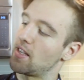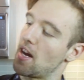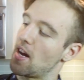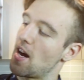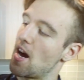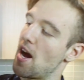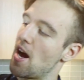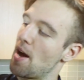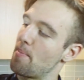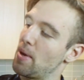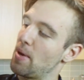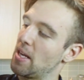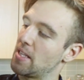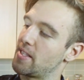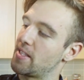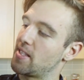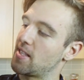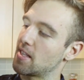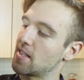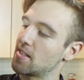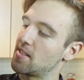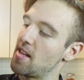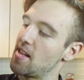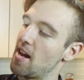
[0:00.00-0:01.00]
Uh, I paid
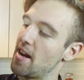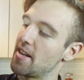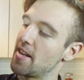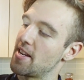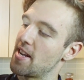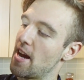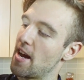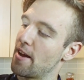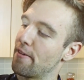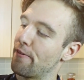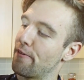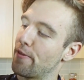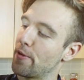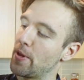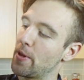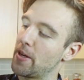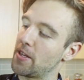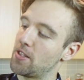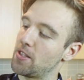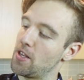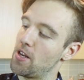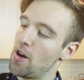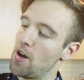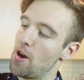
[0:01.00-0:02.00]
$6.99 for
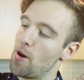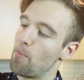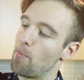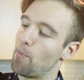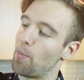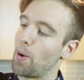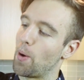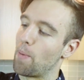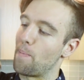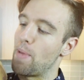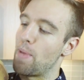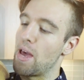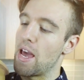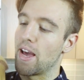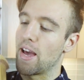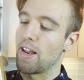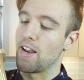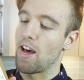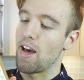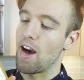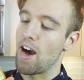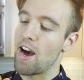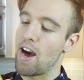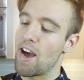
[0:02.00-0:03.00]
this, but
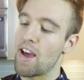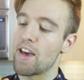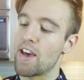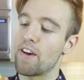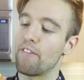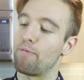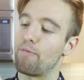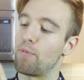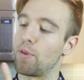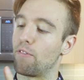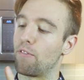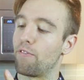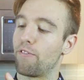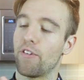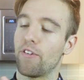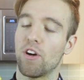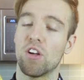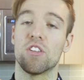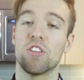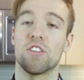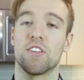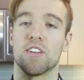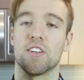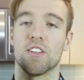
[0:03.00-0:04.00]
man, I have been
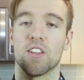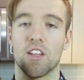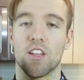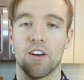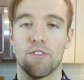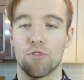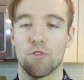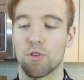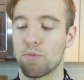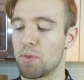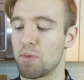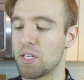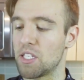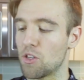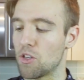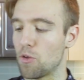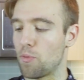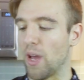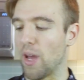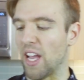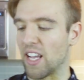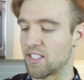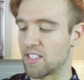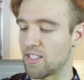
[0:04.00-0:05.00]
falling in love with
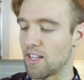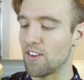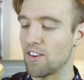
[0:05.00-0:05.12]
miso paste.